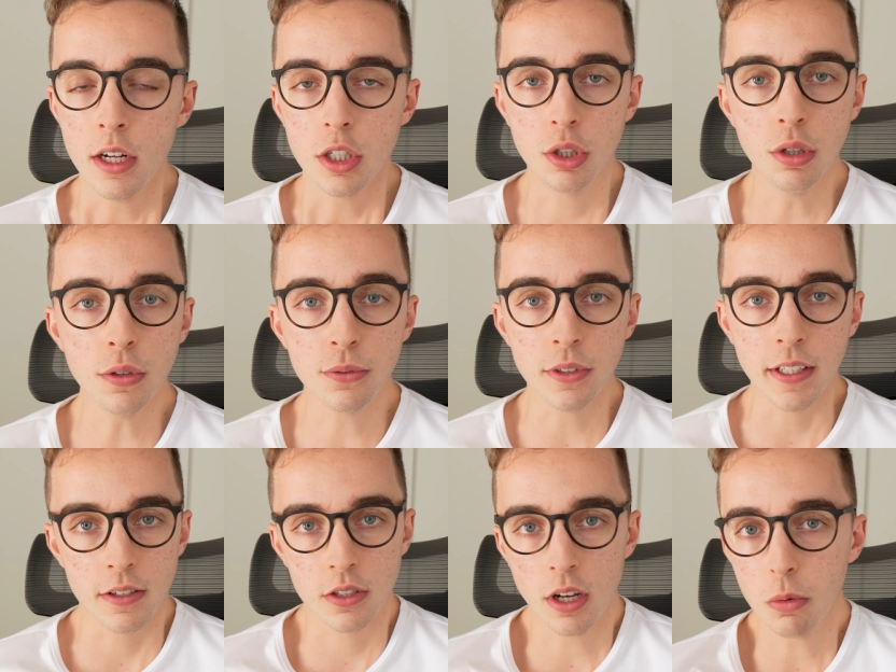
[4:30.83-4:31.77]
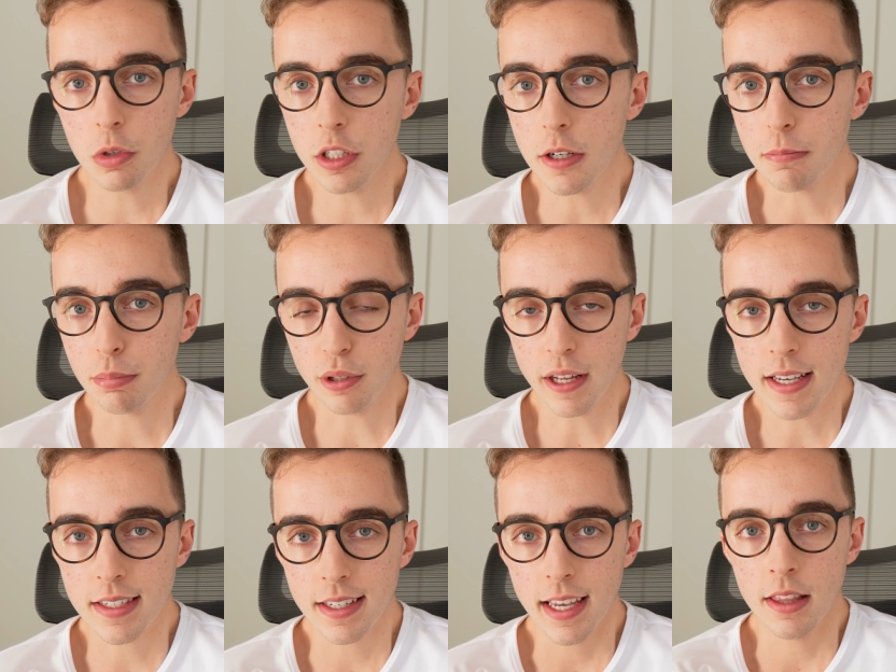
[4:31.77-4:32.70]
truthfully, there's not really a
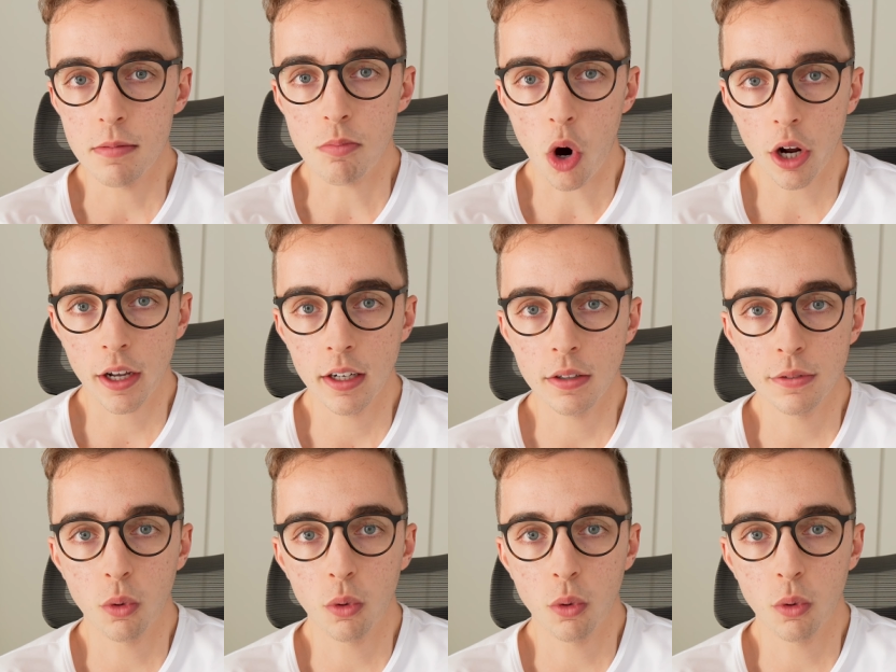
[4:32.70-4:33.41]
place in the market